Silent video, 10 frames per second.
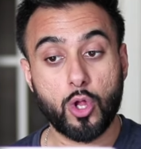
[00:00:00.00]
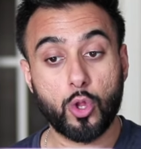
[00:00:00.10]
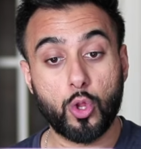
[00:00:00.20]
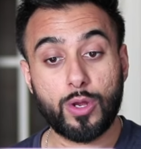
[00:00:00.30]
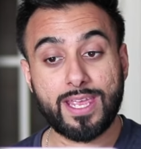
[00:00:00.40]

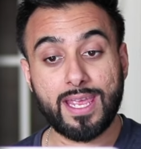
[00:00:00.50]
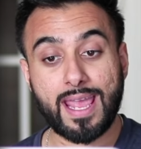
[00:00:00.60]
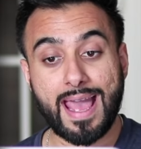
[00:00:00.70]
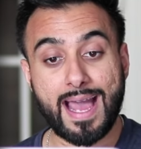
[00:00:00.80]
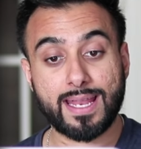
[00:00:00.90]

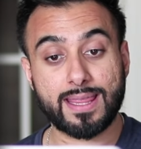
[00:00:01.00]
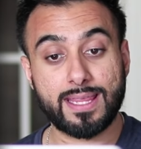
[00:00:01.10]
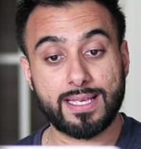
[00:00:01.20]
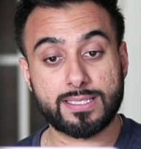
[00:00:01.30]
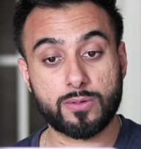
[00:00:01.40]
looking at
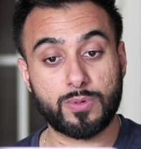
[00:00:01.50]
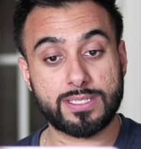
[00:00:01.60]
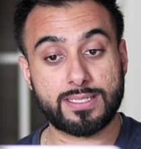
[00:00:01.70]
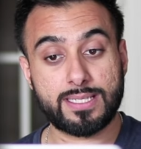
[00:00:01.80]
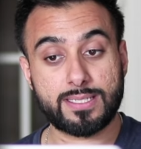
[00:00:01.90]
this
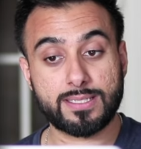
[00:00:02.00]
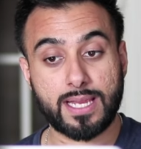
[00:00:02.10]
resistance